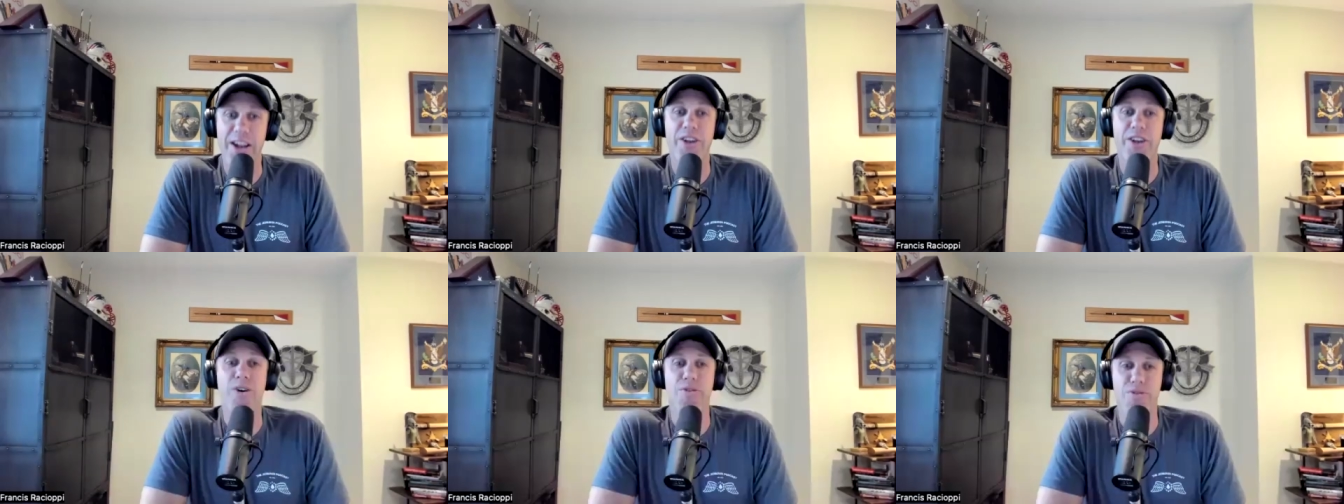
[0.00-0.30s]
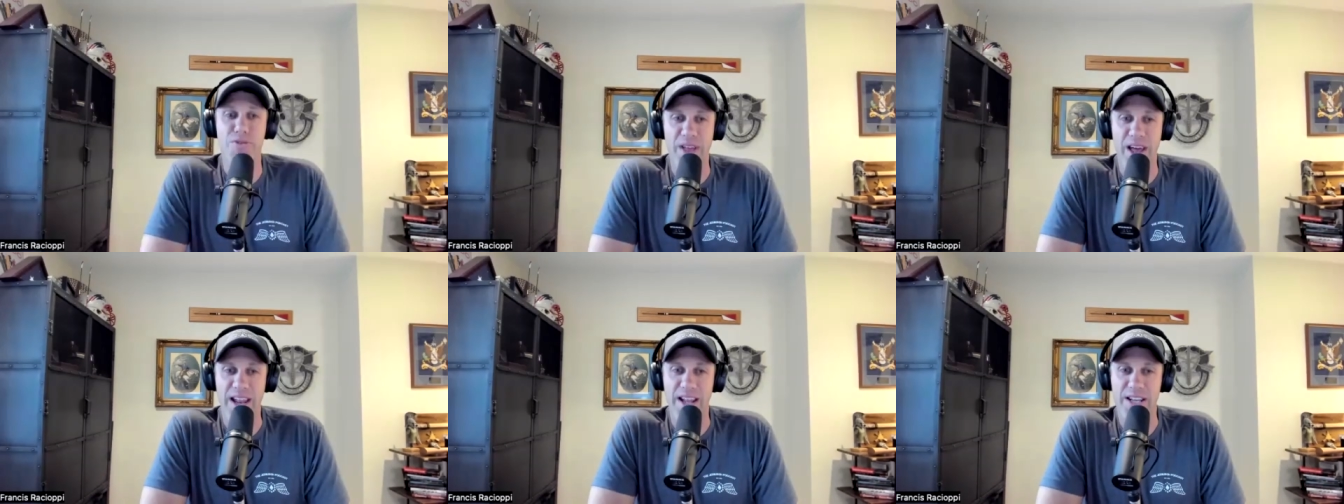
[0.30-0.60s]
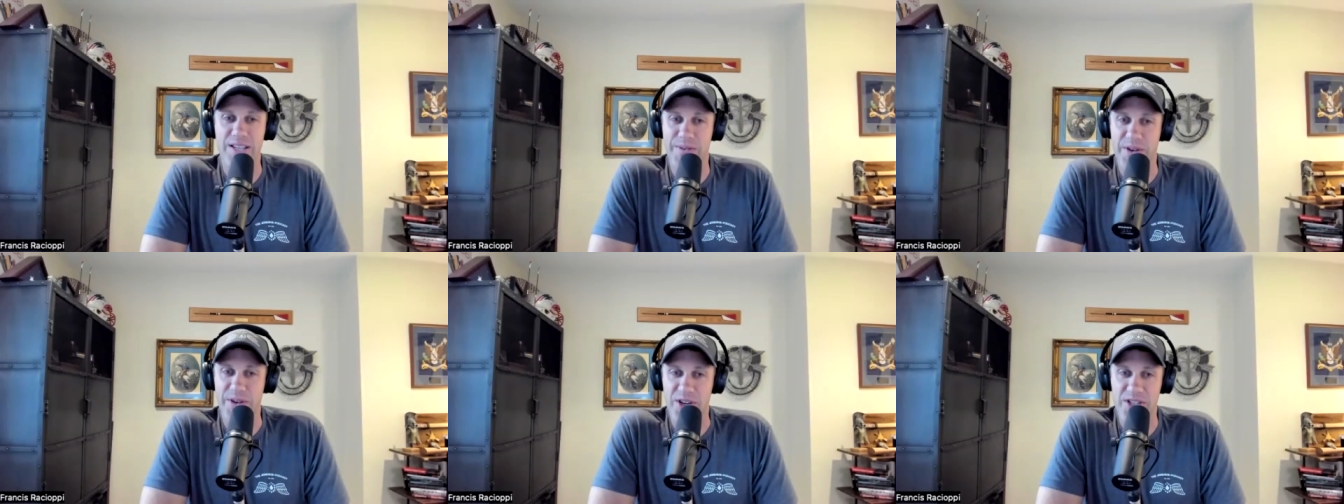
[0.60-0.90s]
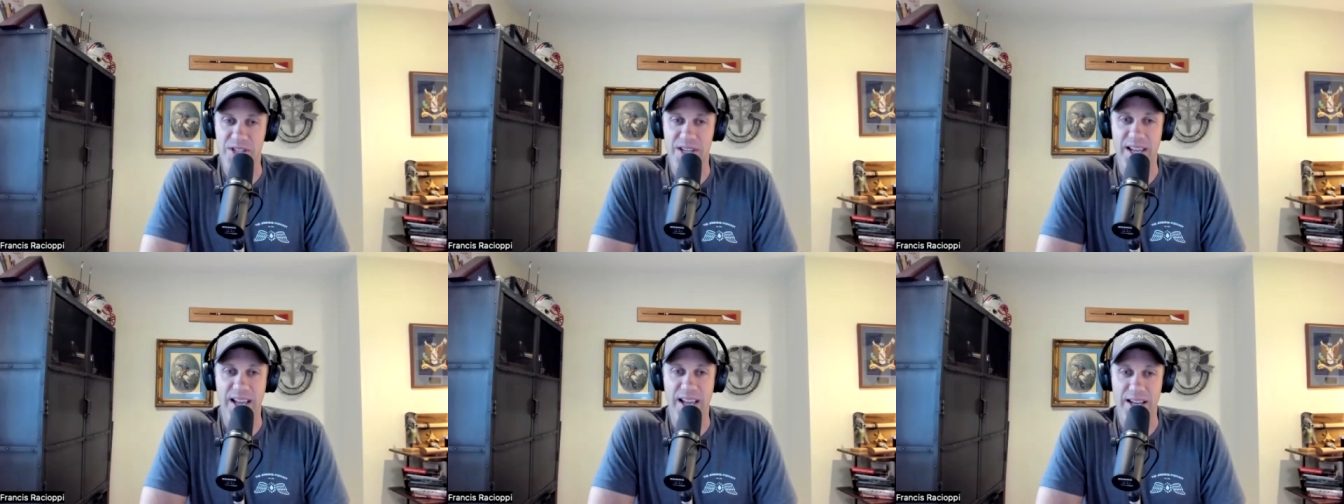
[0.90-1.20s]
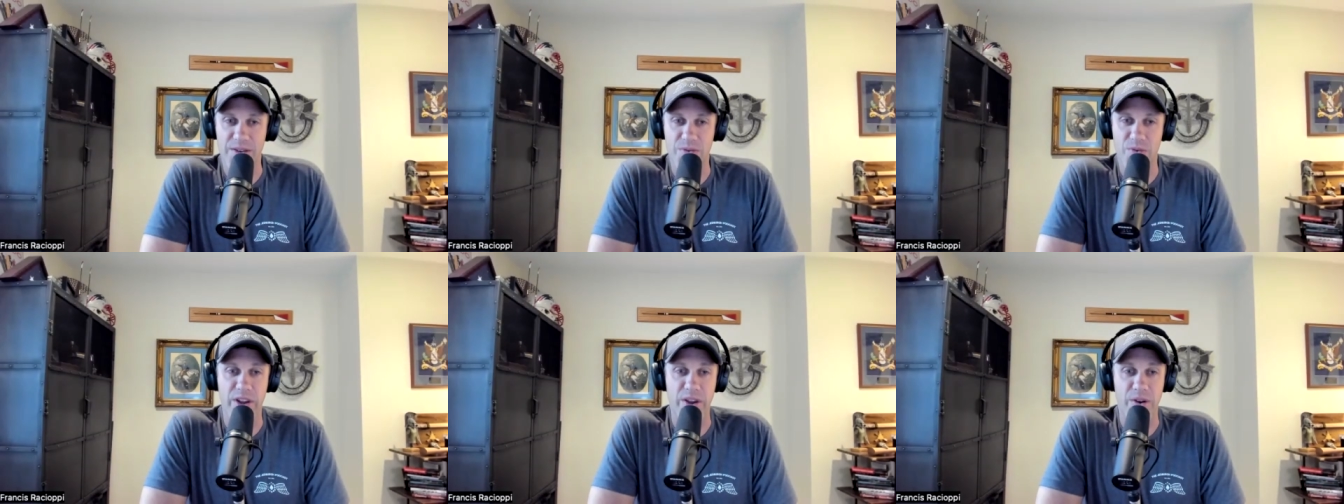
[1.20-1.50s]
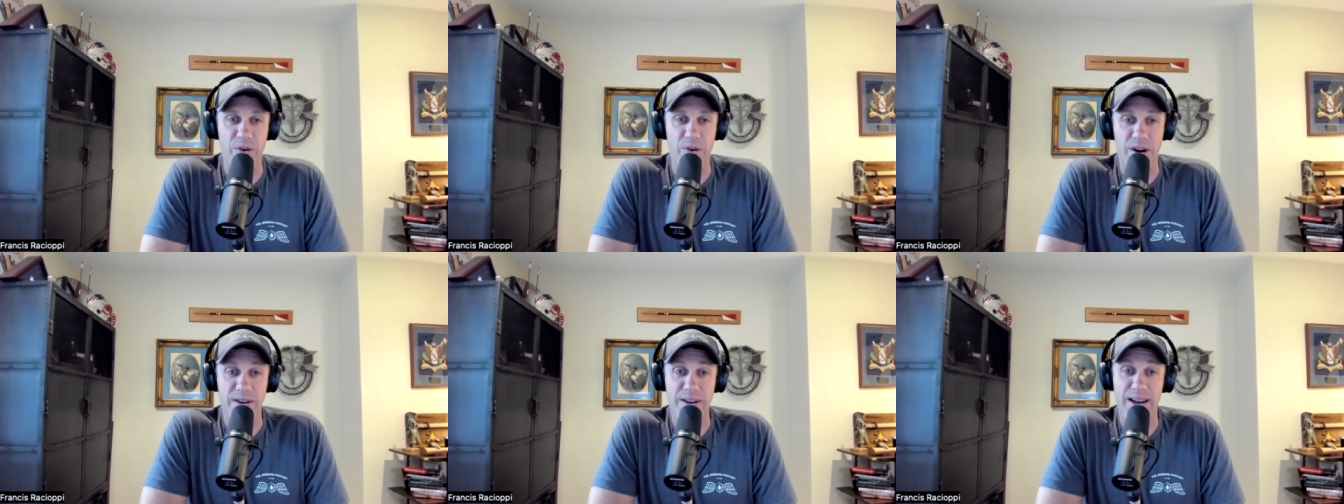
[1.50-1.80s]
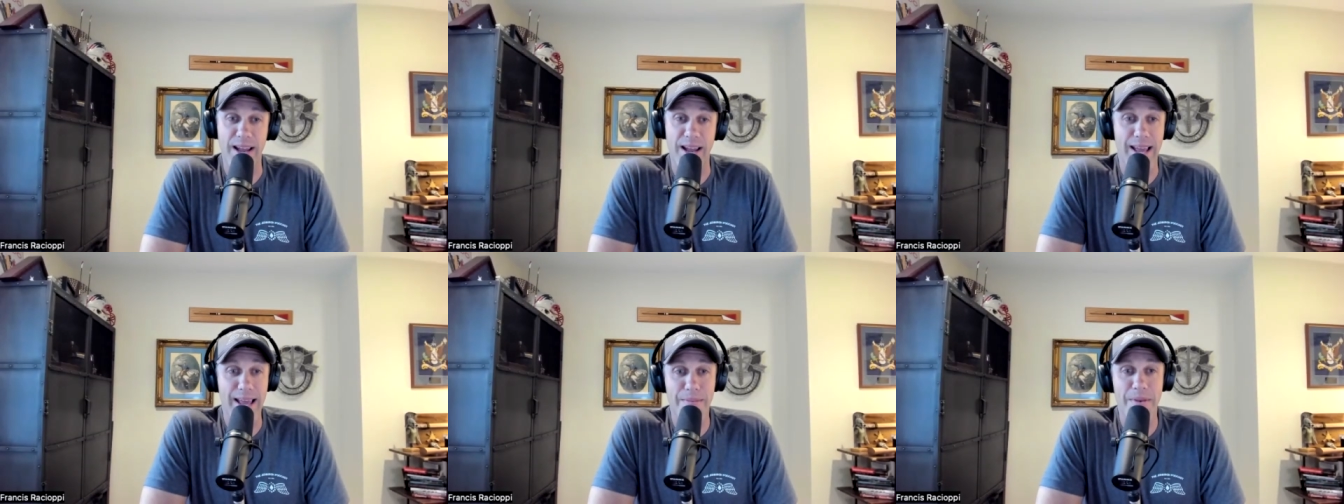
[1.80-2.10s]
go through that experience to get to where you are
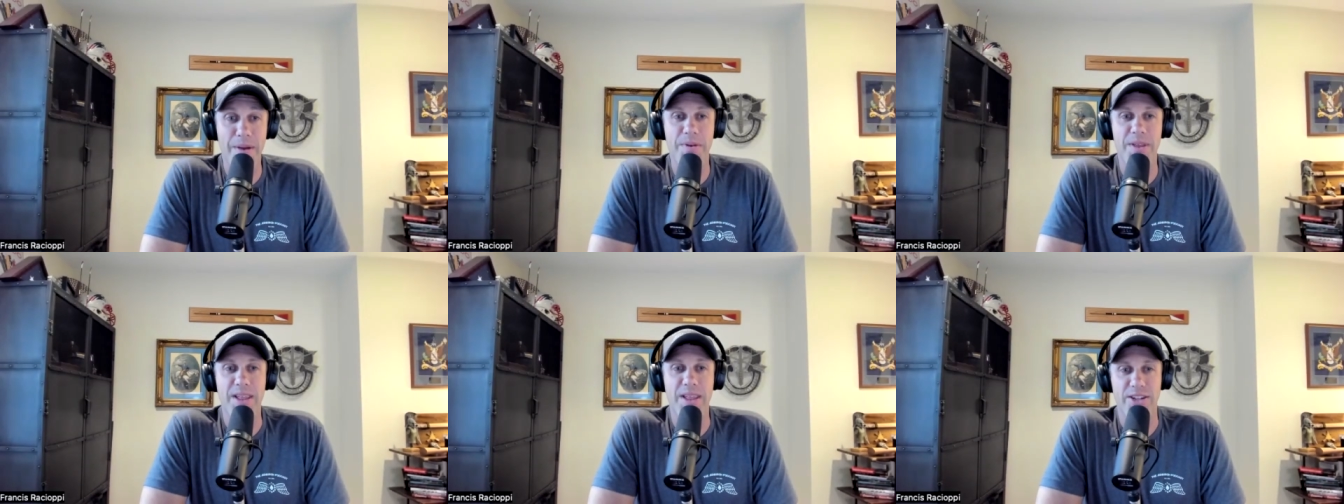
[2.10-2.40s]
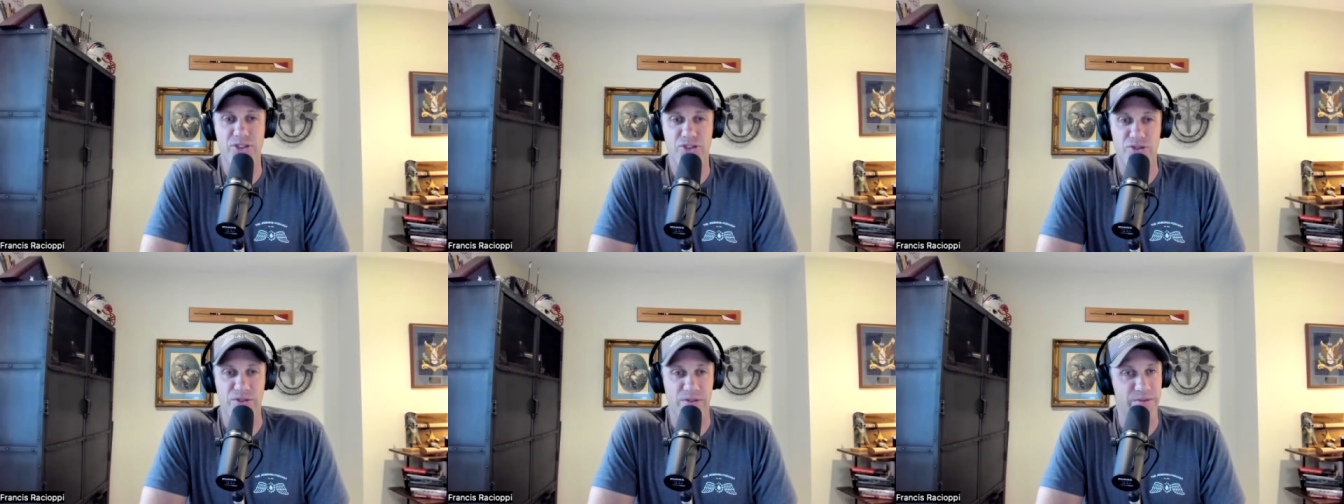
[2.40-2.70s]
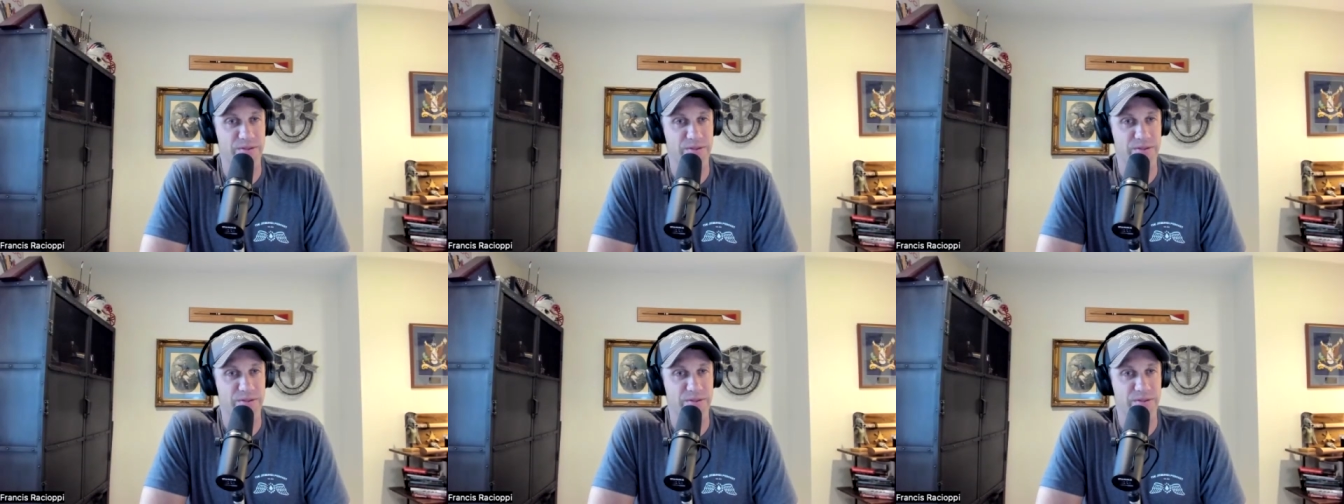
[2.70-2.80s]
today. Yeah, maybe that's true.